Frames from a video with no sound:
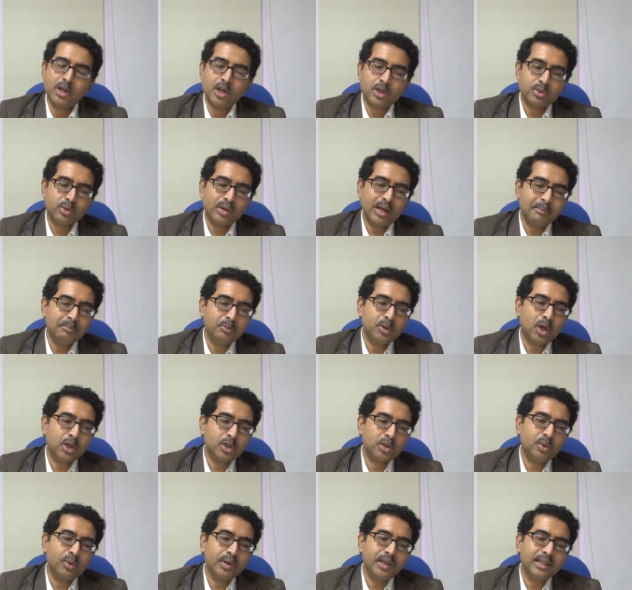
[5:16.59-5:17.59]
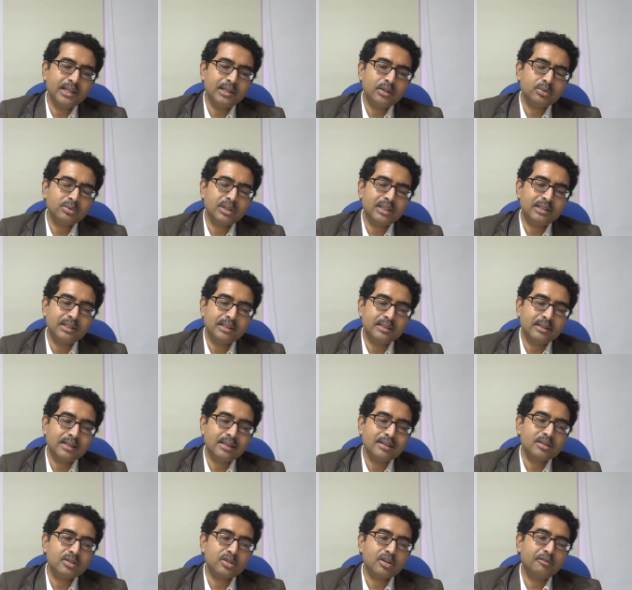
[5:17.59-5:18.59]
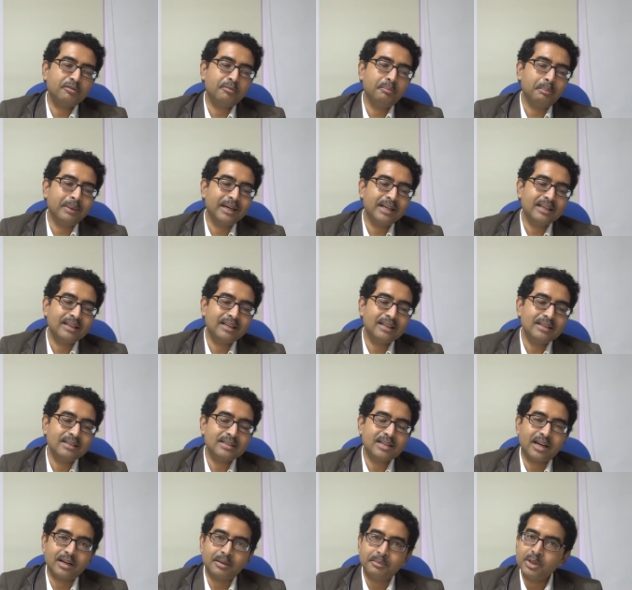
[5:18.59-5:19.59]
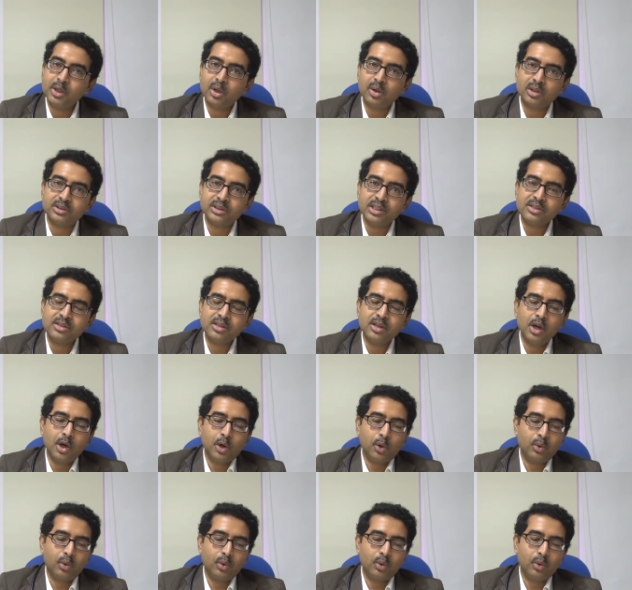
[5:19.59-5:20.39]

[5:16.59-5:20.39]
So I am not going into the details of medical terminologies.